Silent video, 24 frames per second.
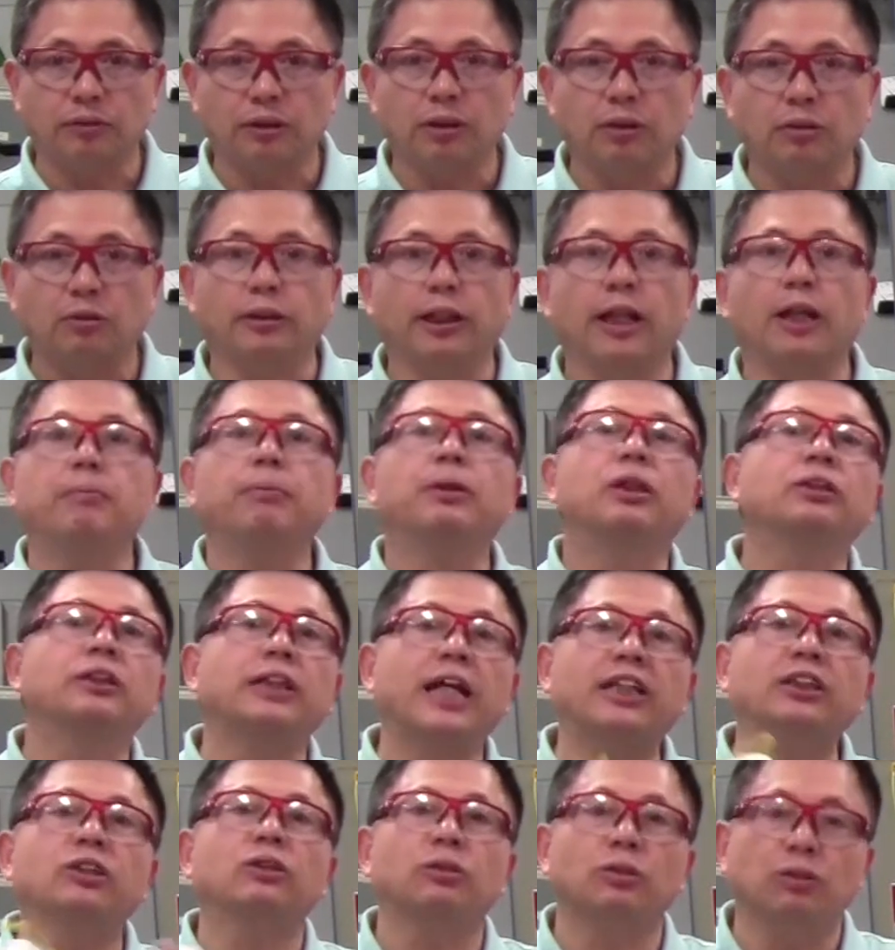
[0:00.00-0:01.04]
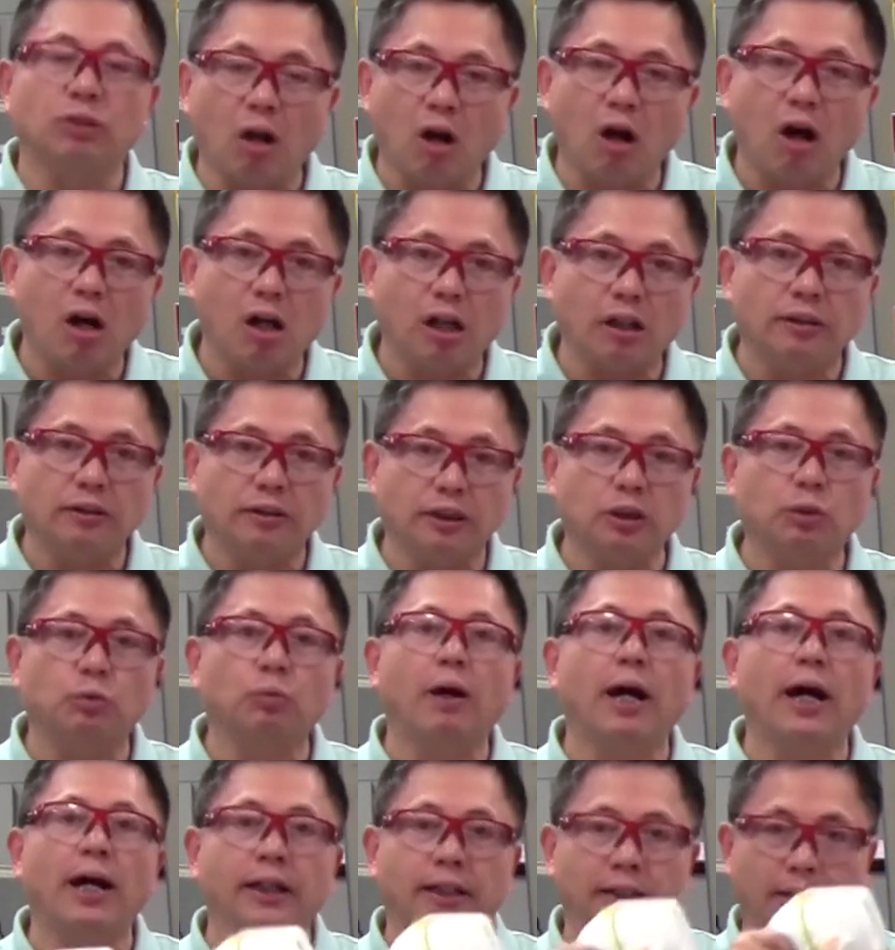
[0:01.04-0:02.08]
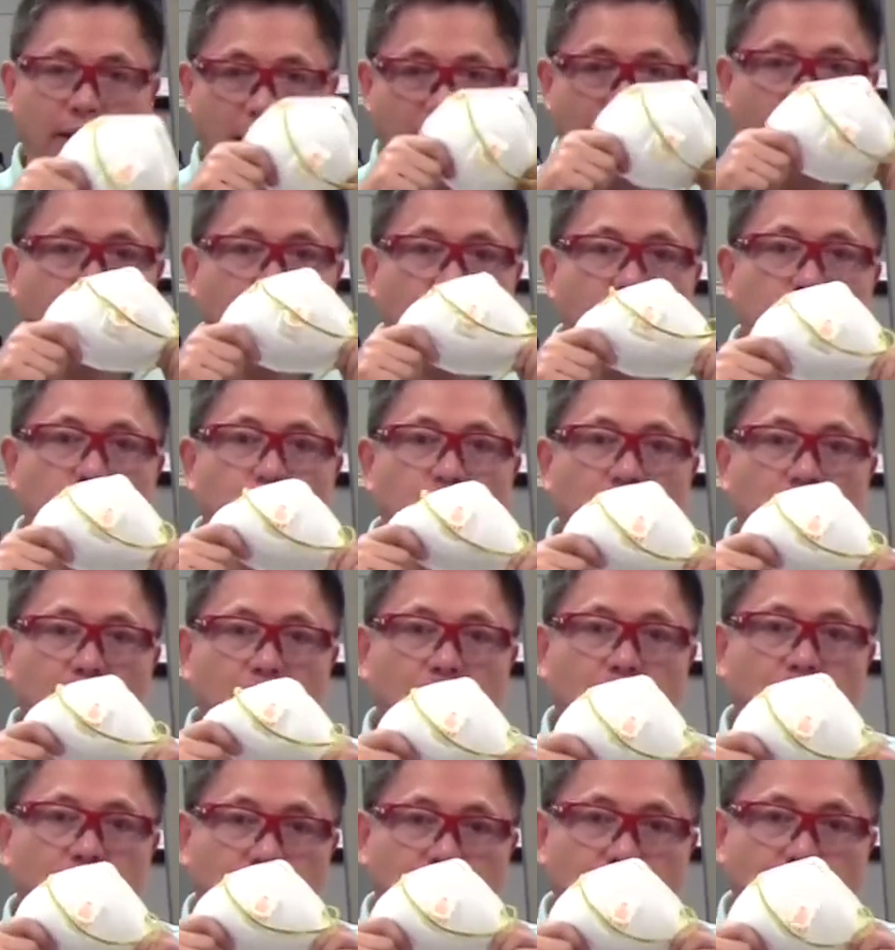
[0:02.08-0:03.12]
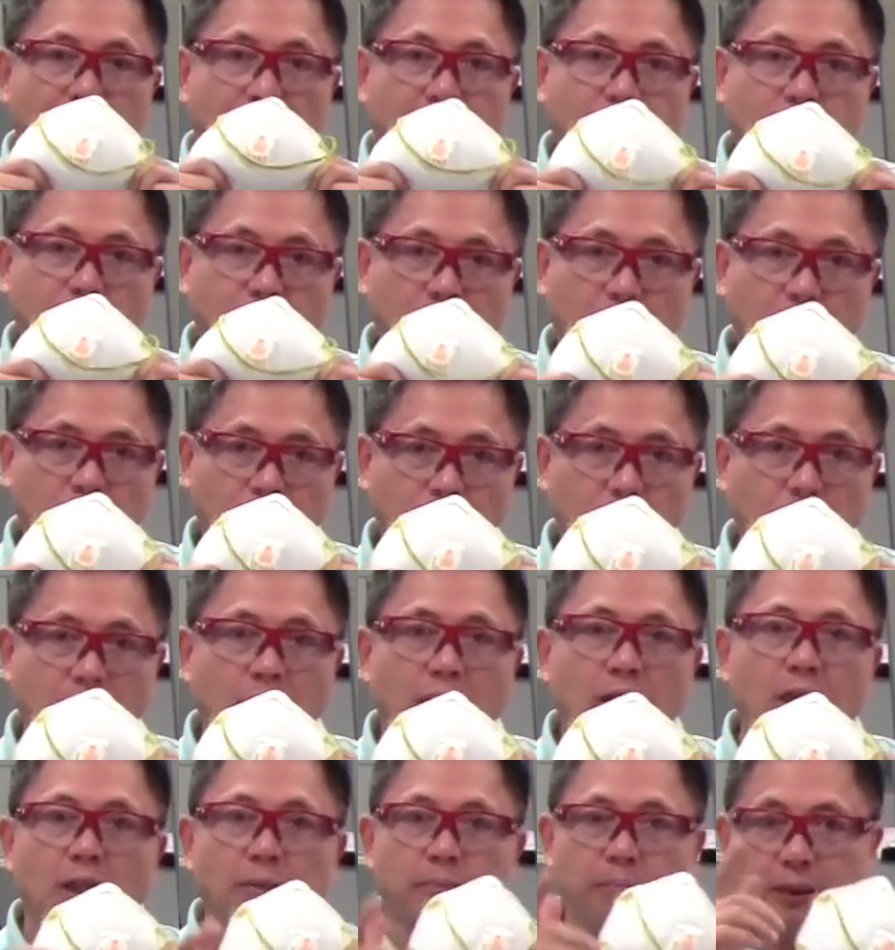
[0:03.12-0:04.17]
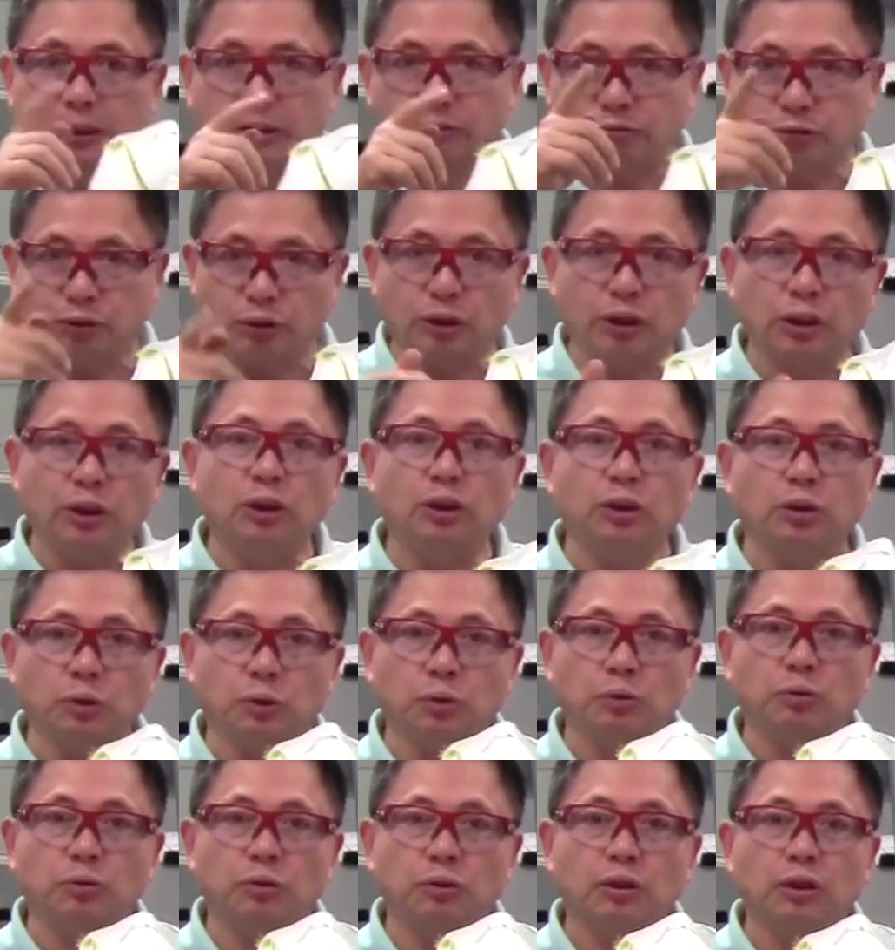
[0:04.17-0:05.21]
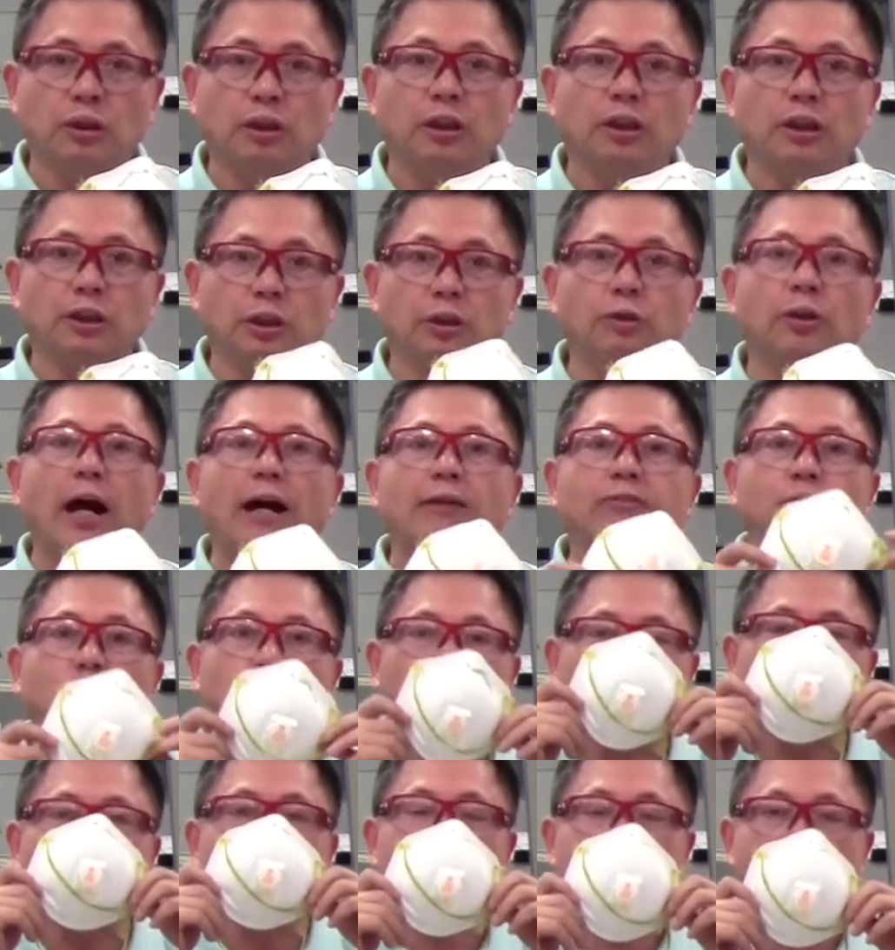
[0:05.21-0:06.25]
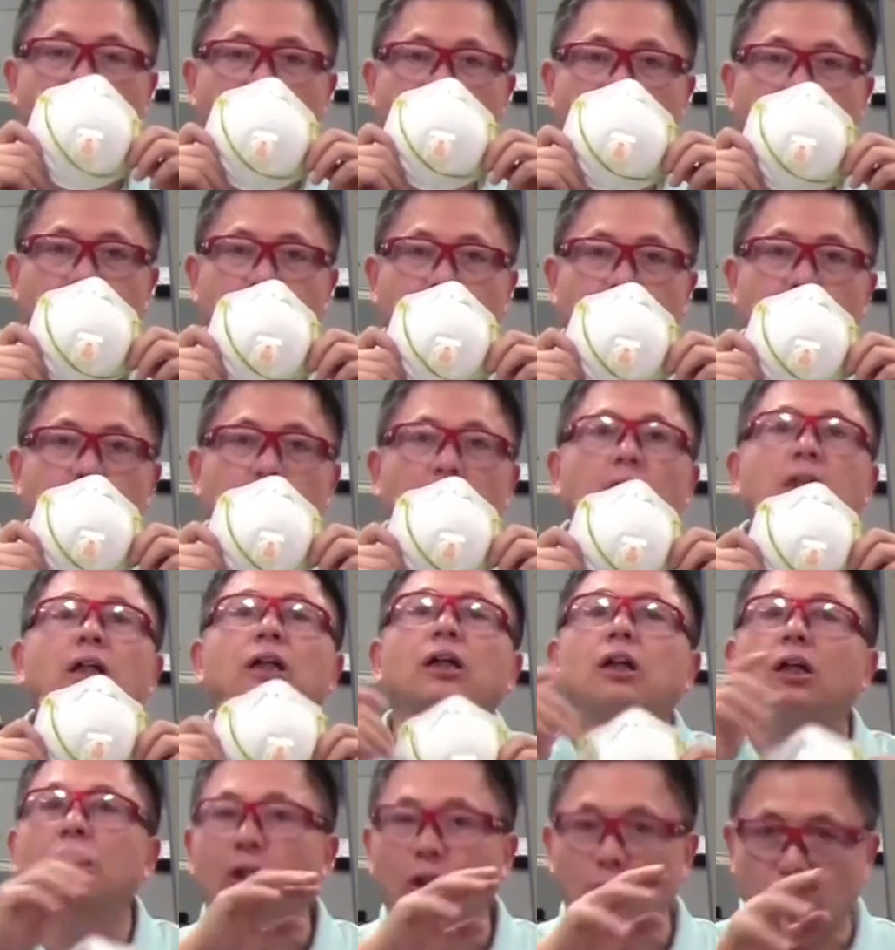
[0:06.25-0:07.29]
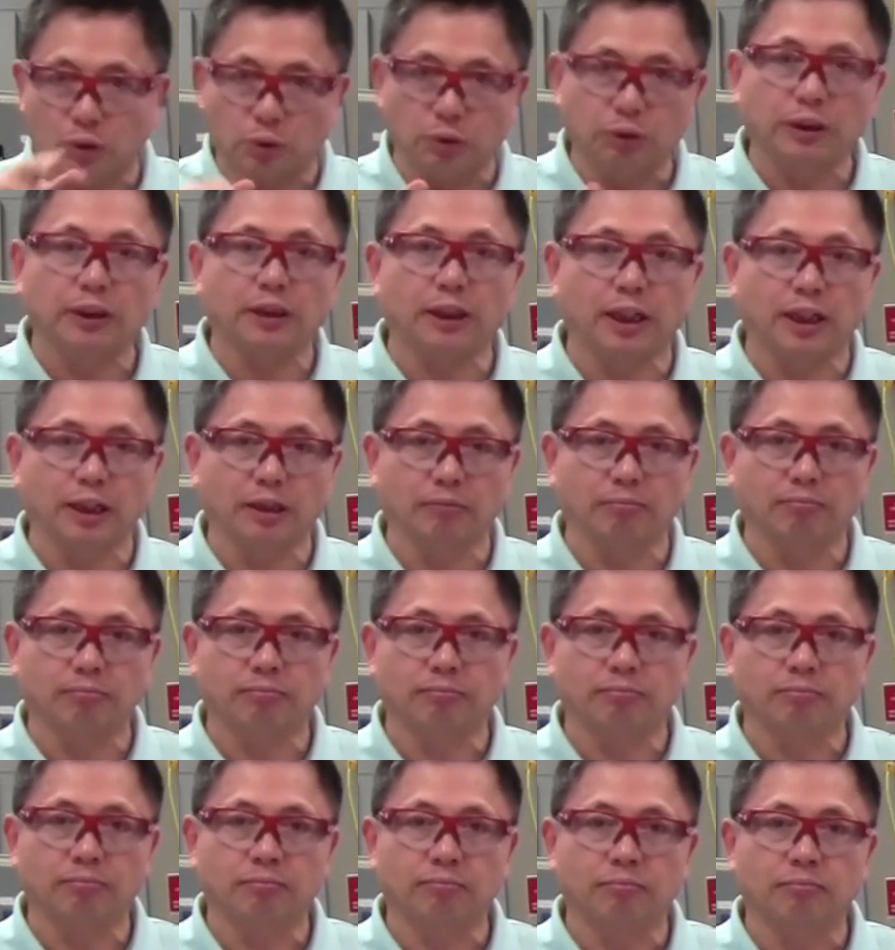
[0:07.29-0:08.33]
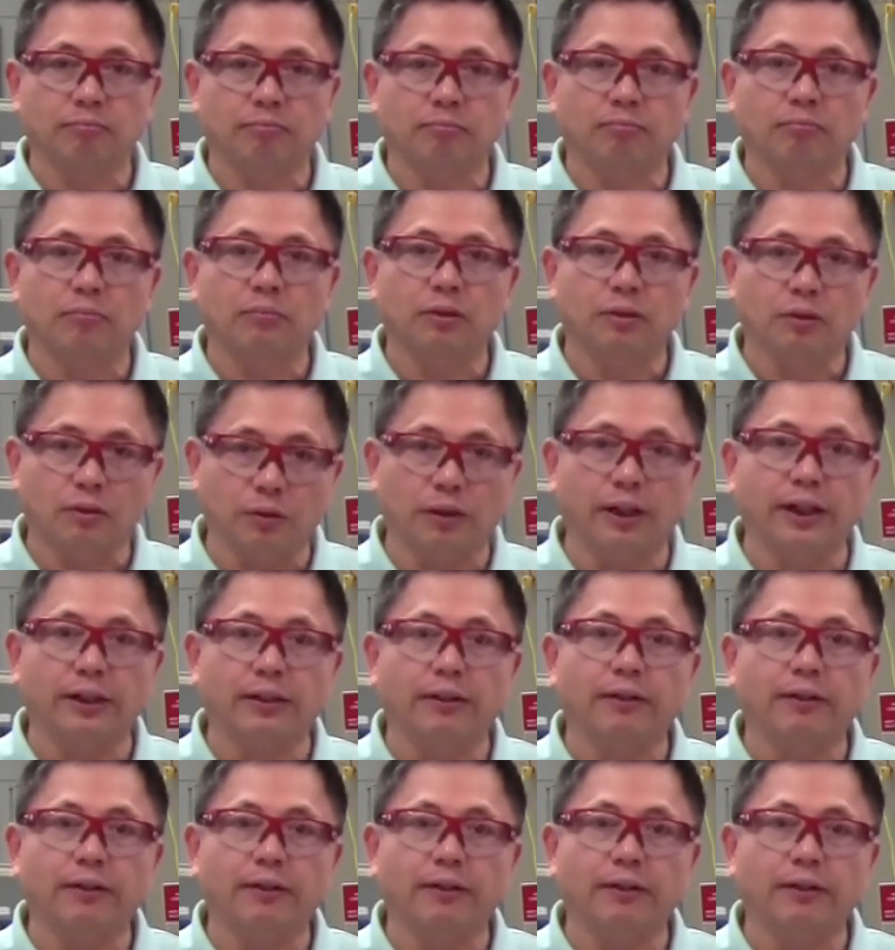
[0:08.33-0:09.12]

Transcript: Today, because I need to talk, that's why I didn't put the mask on. But for you, you have to wear the mask all the time. All right?